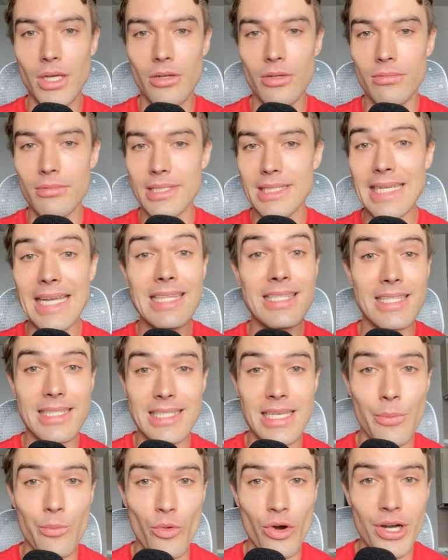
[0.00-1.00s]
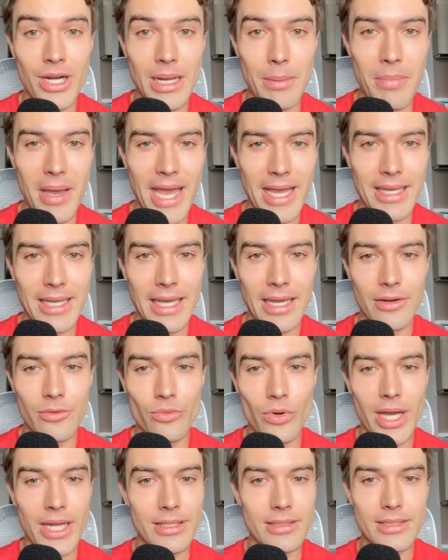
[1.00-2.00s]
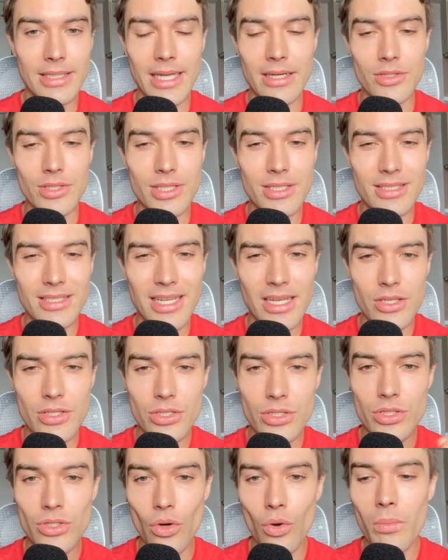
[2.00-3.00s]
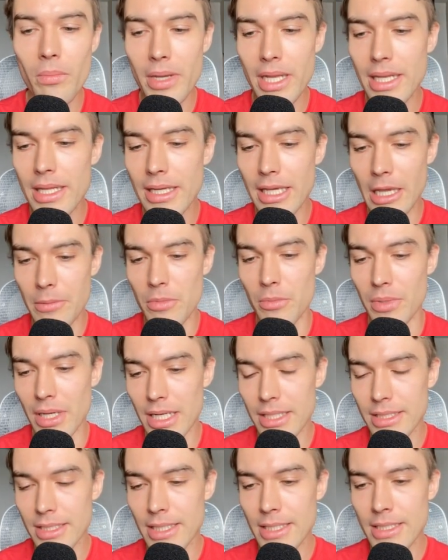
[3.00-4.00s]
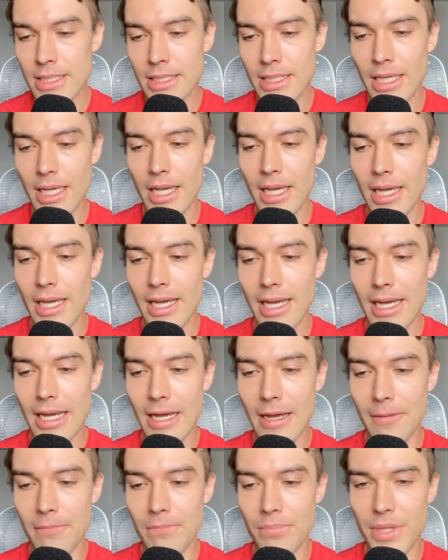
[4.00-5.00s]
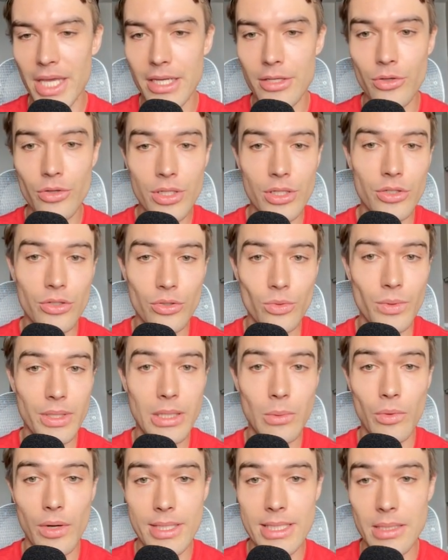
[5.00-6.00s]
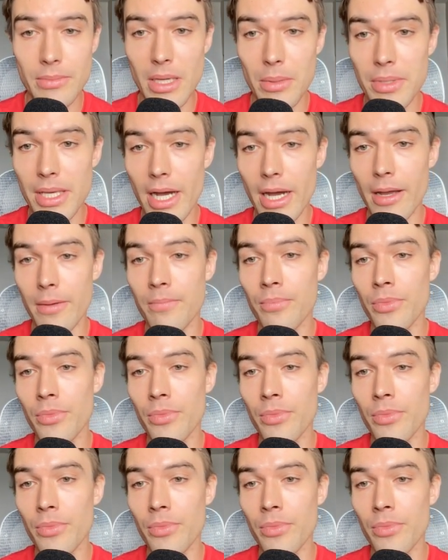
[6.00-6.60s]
sends it somewhere in the back end, right? There's so many capabilities that you can do with the WhatsApp API.